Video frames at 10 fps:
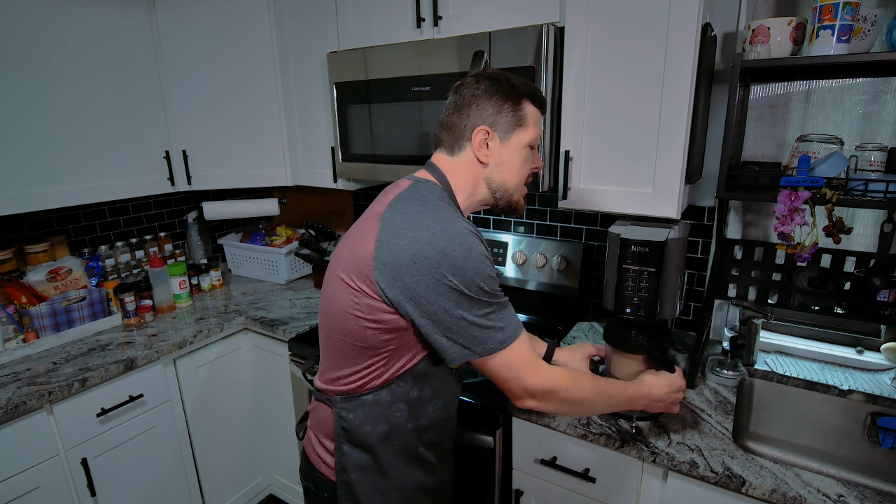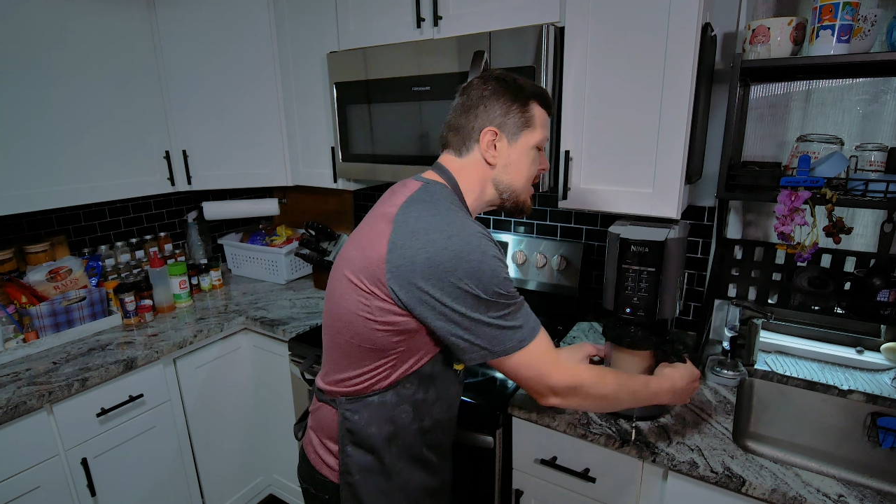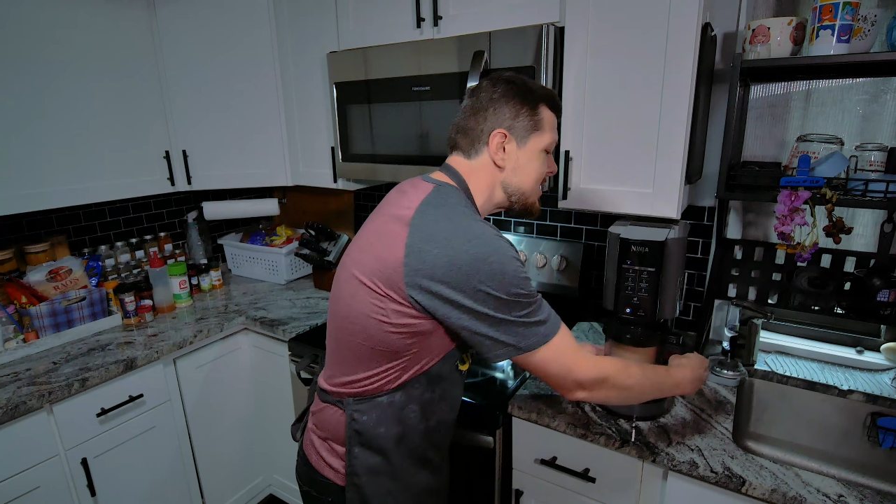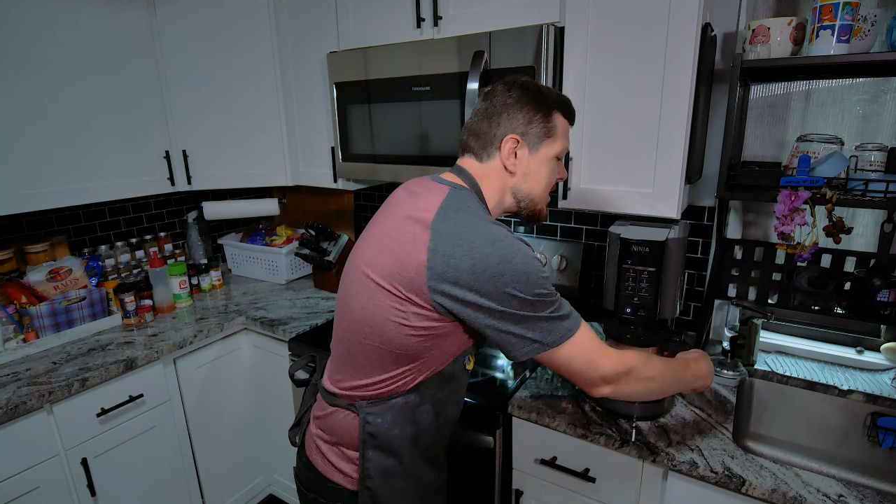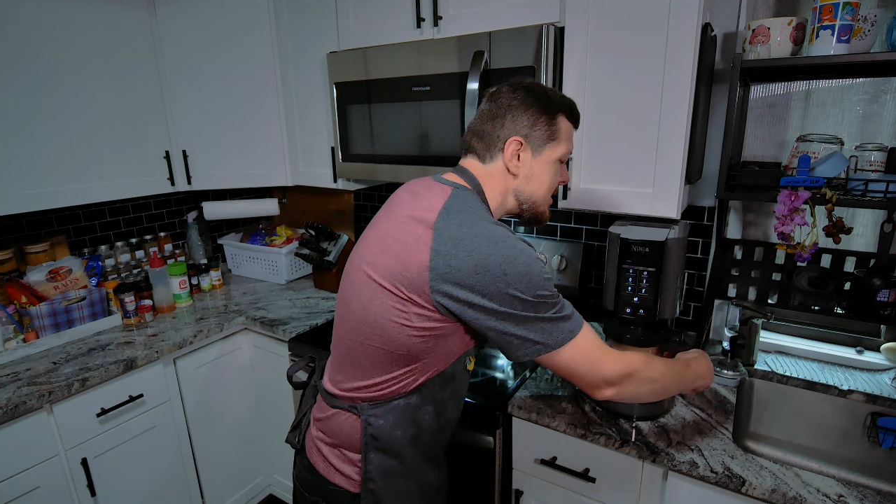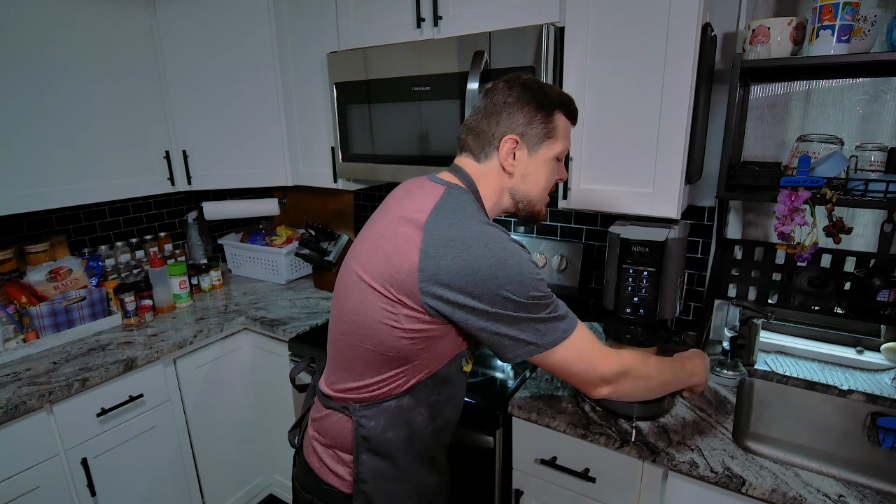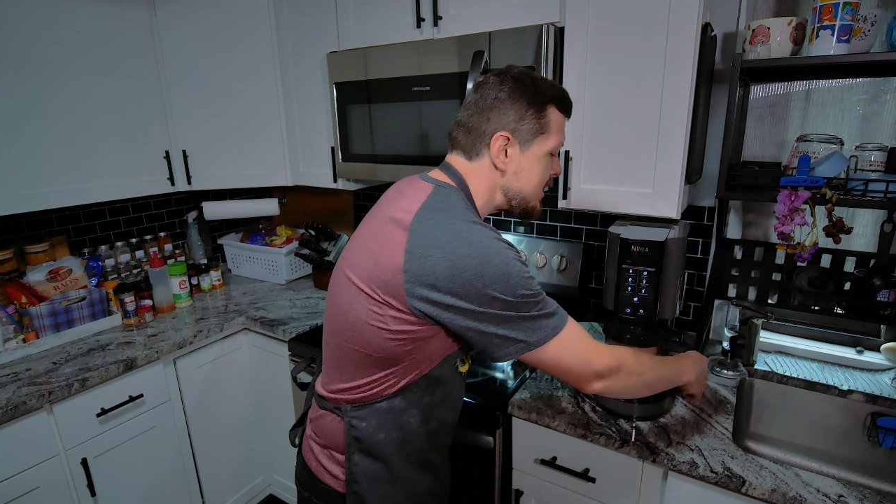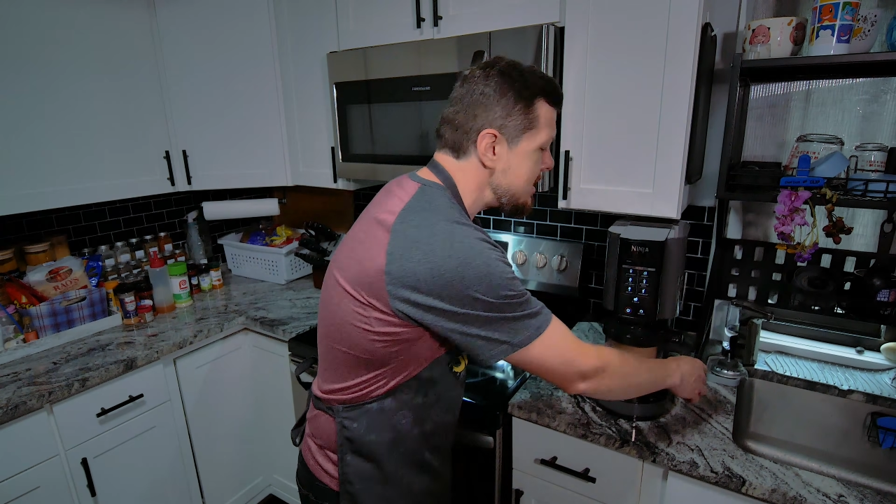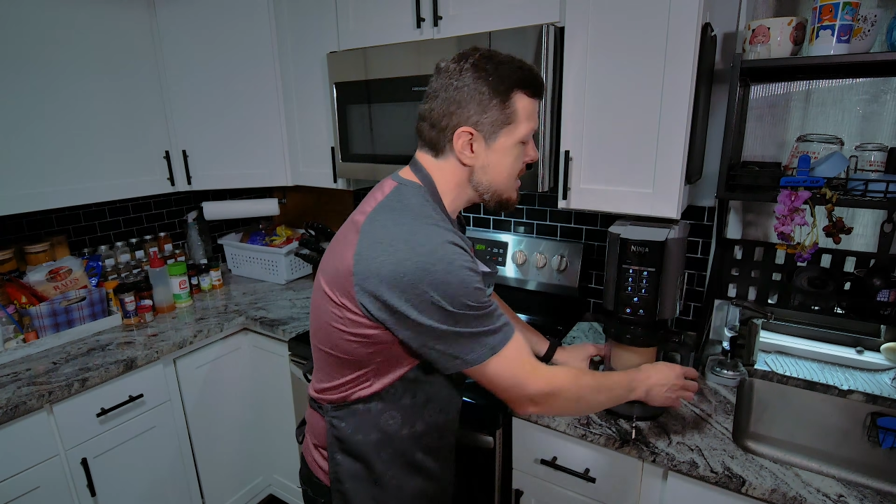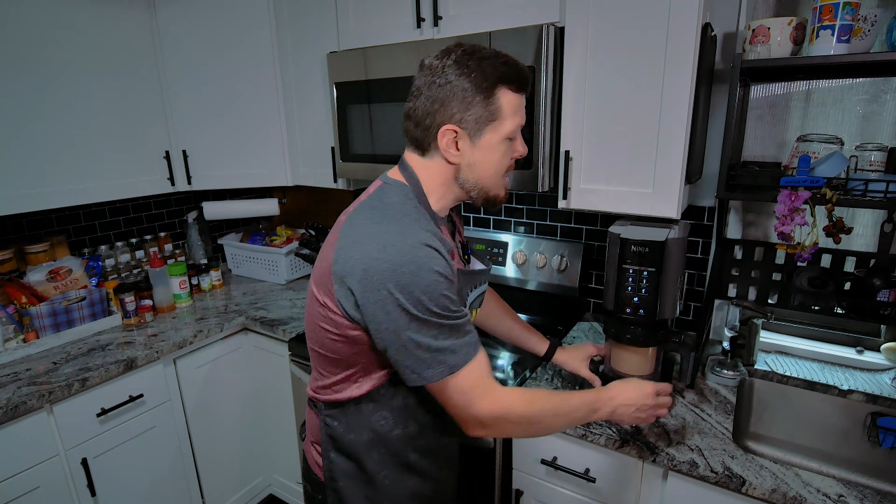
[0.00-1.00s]

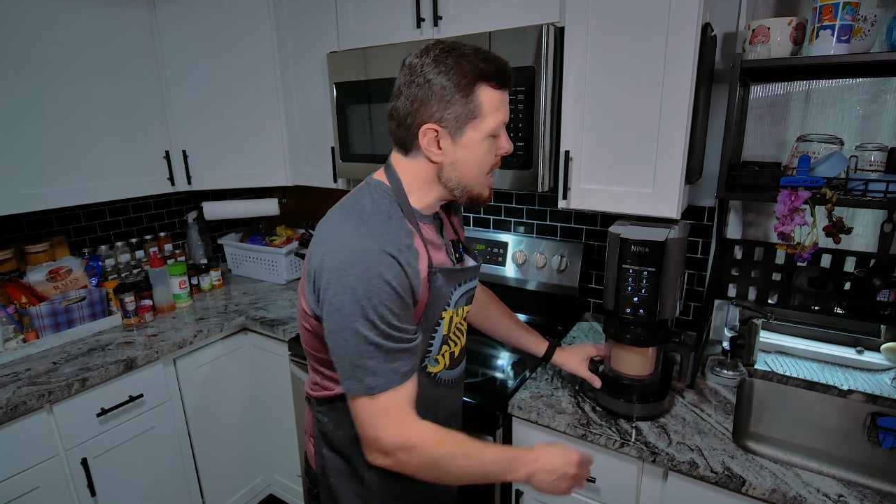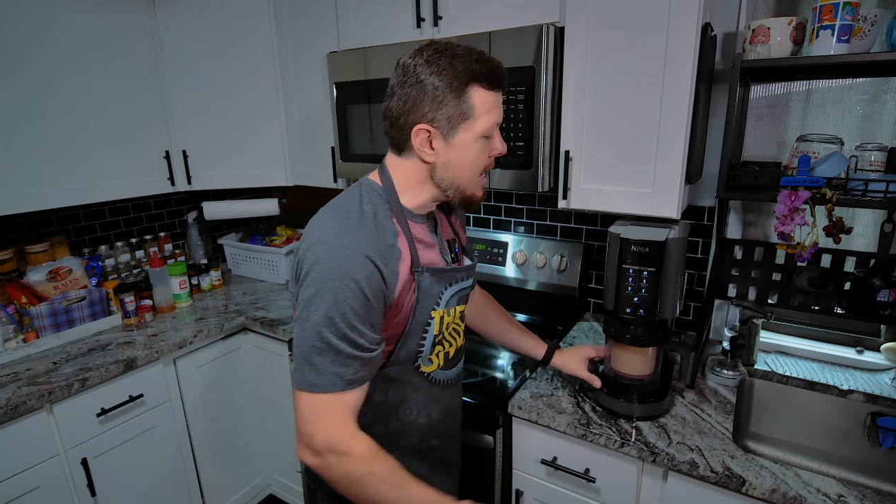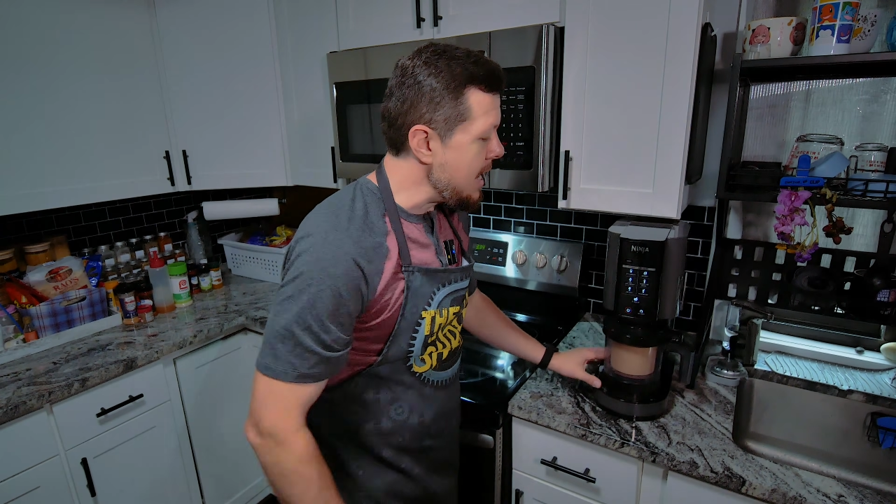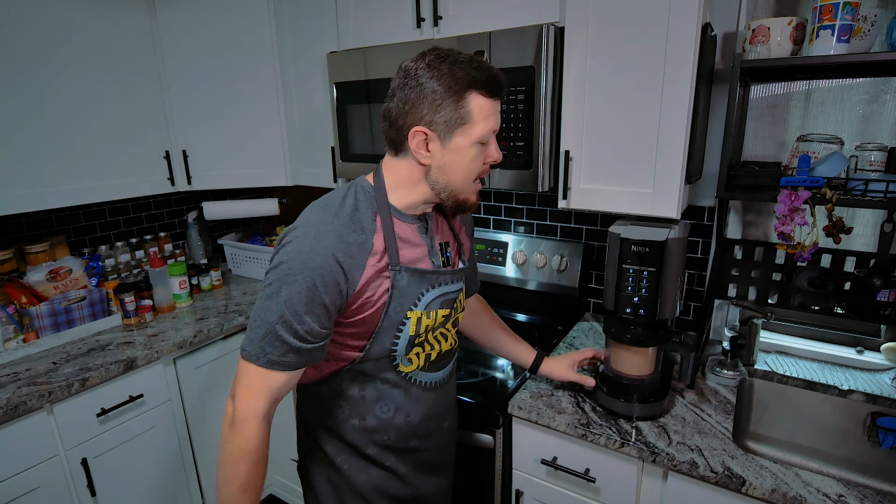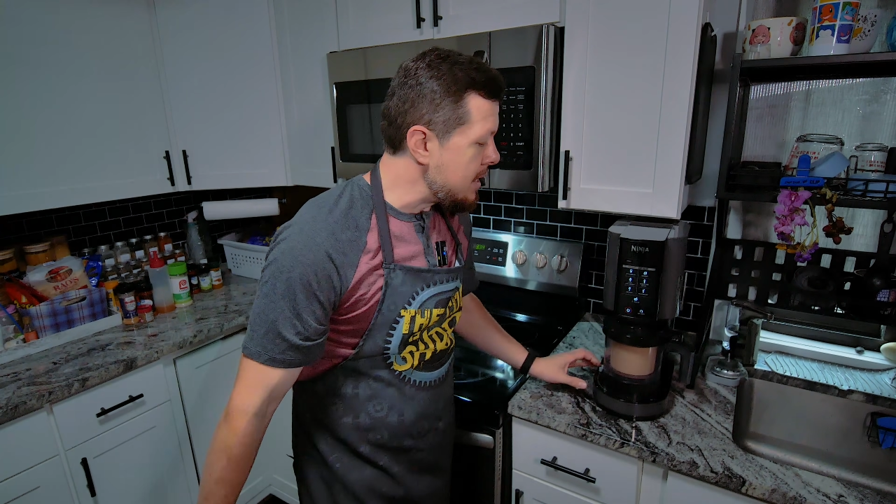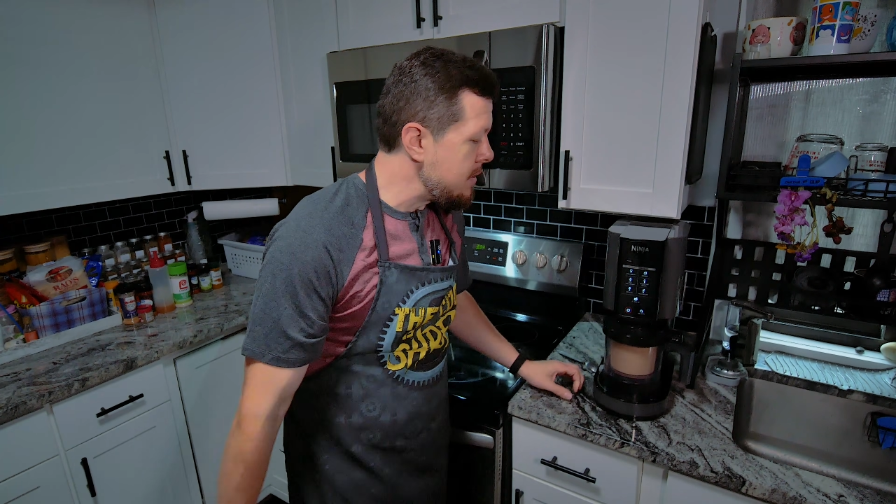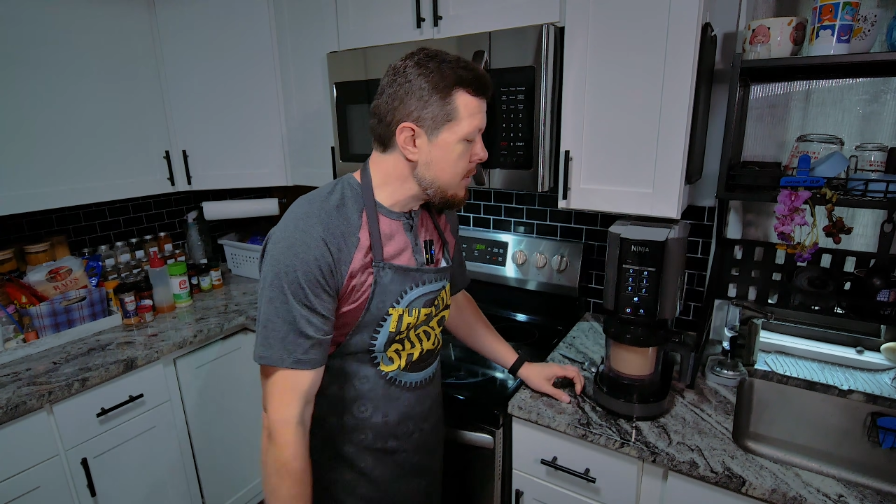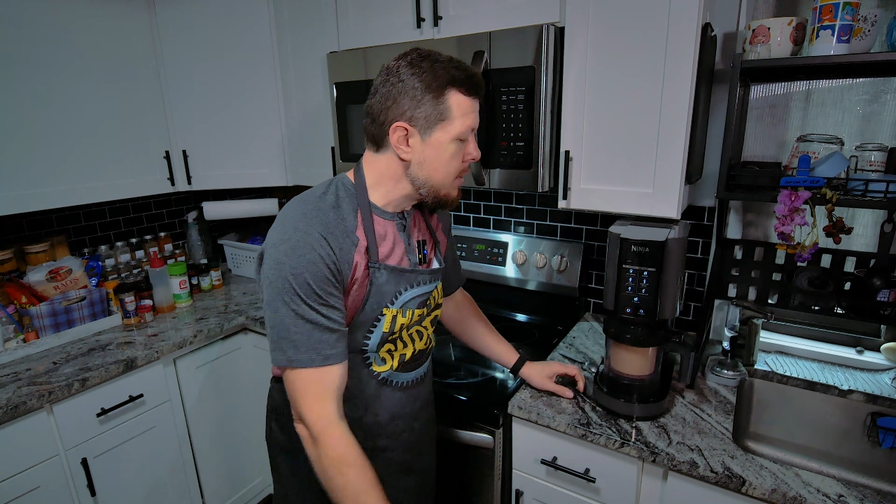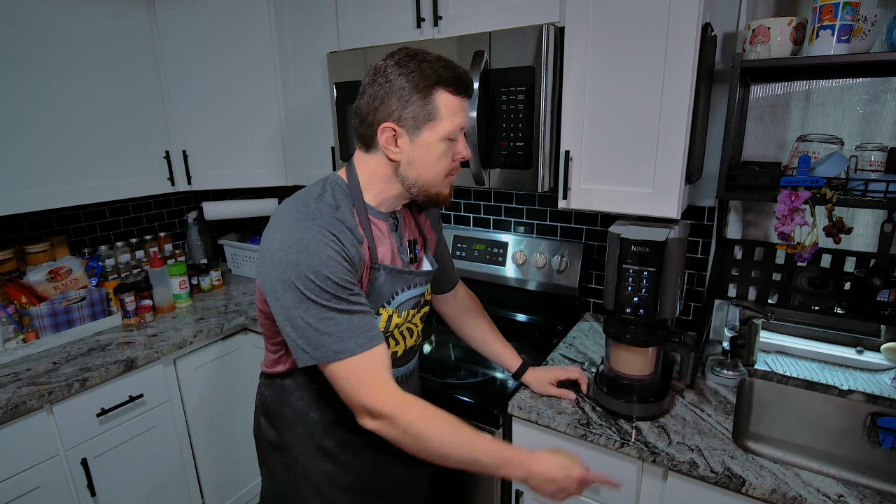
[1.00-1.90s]
consistency that I like.